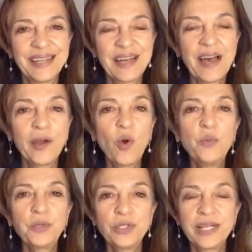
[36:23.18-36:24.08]
I
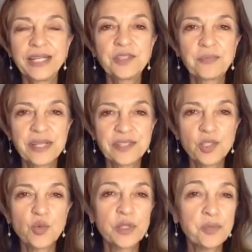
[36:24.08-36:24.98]
hope today's
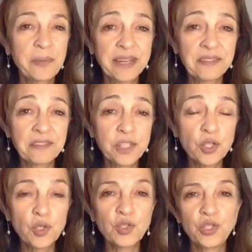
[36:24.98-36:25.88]
message was
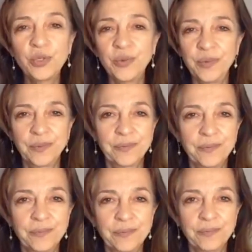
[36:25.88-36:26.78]
beneficial to you.
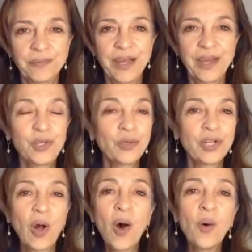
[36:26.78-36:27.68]
You
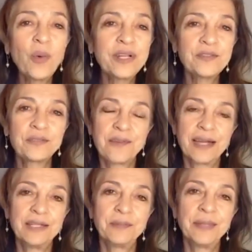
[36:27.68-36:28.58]
can always
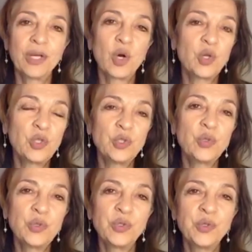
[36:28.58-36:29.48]
find me on
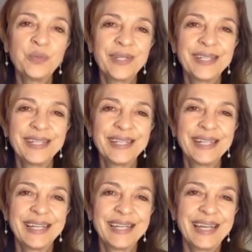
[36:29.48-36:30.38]
YouTube,
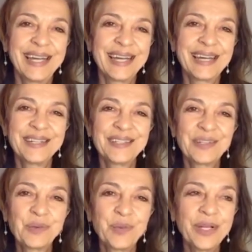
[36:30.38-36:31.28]
and
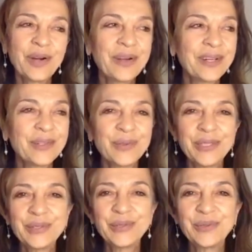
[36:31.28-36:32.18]
we are
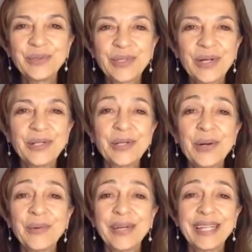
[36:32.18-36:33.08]
going to start
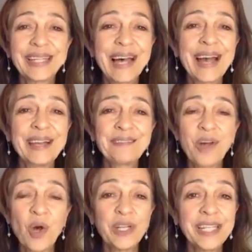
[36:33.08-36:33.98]
going live
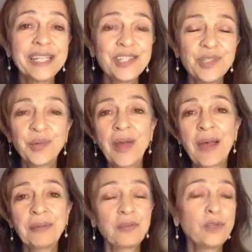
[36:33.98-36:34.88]
on
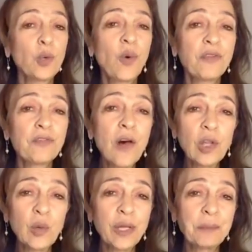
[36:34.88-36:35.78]
Instagram. If you are
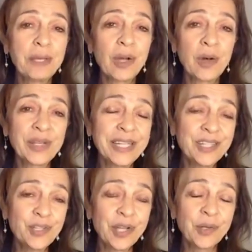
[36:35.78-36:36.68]
following me on
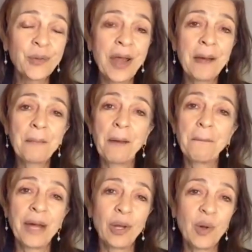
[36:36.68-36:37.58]
Instagram,
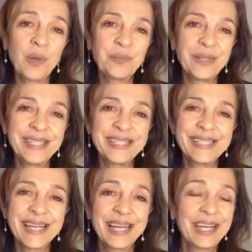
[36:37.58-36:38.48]
by all
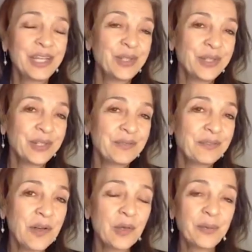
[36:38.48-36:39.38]
means, you can
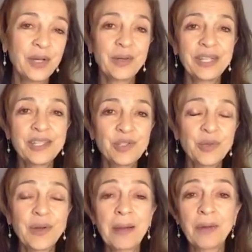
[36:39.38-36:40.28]
follow me on
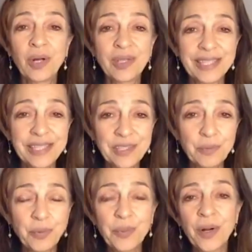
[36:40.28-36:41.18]
Instagram on Liza
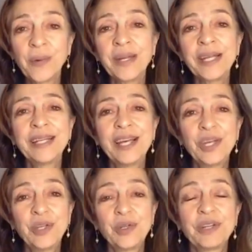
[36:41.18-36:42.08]
Boubari.
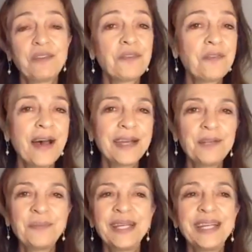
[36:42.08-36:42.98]
You can
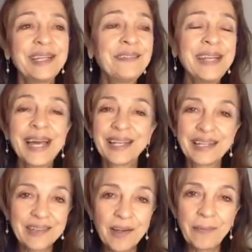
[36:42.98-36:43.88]
find me even at
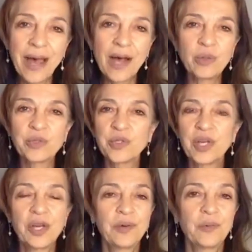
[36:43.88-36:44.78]
Clubhouse
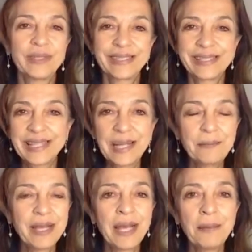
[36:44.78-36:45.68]
with the
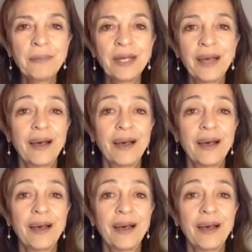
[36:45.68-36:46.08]
same name.